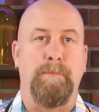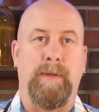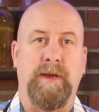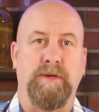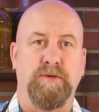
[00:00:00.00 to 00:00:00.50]

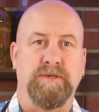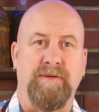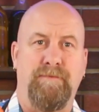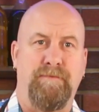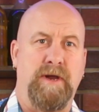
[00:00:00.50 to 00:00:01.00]
made
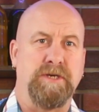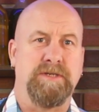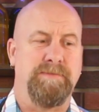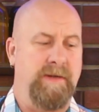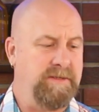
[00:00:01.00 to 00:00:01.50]
using
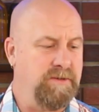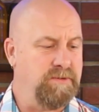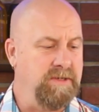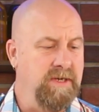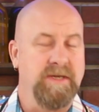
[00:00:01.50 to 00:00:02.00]
fresh tomatoes,